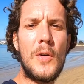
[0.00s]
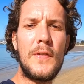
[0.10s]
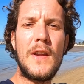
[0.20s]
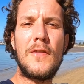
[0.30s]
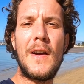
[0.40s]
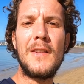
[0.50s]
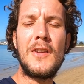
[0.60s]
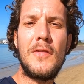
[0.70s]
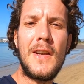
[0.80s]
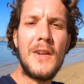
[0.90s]
hopefully you found
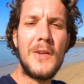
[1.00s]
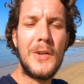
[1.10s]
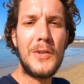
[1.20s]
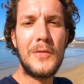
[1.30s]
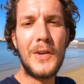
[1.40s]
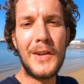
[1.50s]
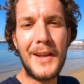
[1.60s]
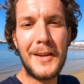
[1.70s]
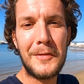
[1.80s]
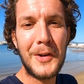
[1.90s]
this video useful
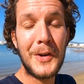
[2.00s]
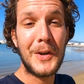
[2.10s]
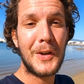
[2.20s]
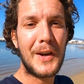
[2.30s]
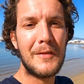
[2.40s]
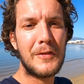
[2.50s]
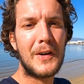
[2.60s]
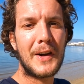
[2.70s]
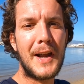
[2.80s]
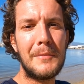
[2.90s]
if you're looking
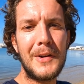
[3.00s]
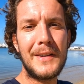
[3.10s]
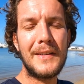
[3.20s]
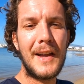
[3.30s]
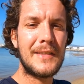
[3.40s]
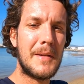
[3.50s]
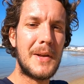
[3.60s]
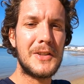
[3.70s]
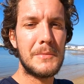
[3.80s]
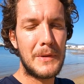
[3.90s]
for a camera. As I
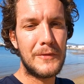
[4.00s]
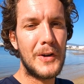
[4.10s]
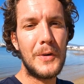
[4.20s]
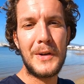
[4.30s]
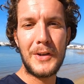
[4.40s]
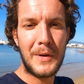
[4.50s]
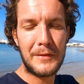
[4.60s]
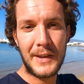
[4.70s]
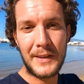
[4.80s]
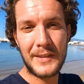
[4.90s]
mentioned before, we do
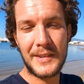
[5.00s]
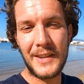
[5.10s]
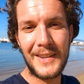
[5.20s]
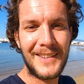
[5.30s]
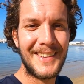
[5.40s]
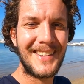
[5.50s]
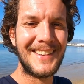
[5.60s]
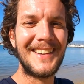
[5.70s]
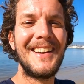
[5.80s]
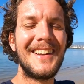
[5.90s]
have links to
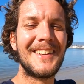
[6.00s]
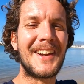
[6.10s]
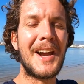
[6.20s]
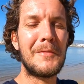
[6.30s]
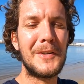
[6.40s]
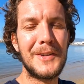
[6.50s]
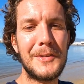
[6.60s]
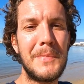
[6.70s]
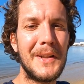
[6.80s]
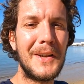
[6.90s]
the
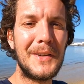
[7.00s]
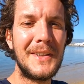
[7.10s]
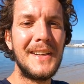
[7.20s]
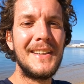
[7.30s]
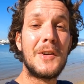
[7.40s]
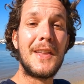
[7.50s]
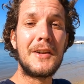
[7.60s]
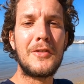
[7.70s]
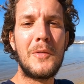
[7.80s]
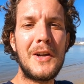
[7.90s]
cameras below. So
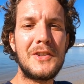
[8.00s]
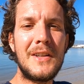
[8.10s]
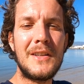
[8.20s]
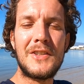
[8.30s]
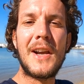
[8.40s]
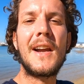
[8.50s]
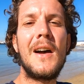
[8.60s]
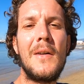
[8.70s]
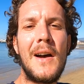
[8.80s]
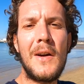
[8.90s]
thanks for watching. Check
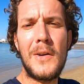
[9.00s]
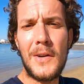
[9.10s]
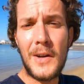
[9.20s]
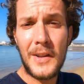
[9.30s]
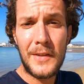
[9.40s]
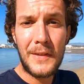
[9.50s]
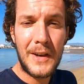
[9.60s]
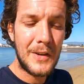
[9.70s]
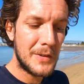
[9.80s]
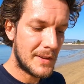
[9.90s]
out our other
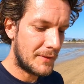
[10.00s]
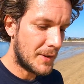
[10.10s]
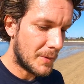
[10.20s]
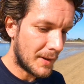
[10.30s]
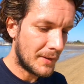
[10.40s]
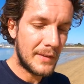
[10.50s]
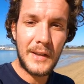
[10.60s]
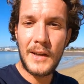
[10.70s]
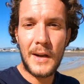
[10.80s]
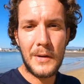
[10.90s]
videos if you want to
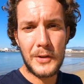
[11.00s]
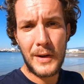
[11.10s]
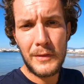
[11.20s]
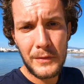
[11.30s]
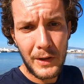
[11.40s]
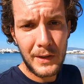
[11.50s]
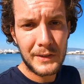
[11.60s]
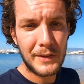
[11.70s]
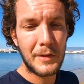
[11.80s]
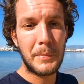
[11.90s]
see our travel
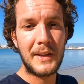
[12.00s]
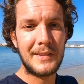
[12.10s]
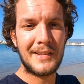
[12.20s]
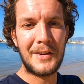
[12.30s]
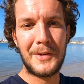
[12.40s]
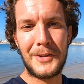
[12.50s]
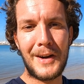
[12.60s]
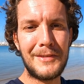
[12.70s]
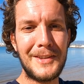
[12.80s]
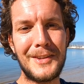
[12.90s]
vlogs of the places that we're
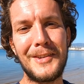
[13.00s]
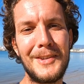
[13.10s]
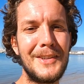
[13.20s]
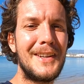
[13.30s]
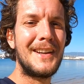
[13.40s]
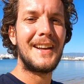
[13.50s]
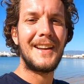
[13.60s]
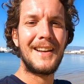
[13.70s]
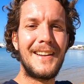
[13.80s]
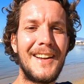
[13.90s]
traveling to,
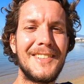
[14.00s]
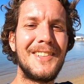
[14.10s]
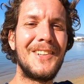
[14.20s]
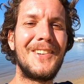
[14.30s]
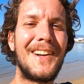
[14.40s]
and I'll see you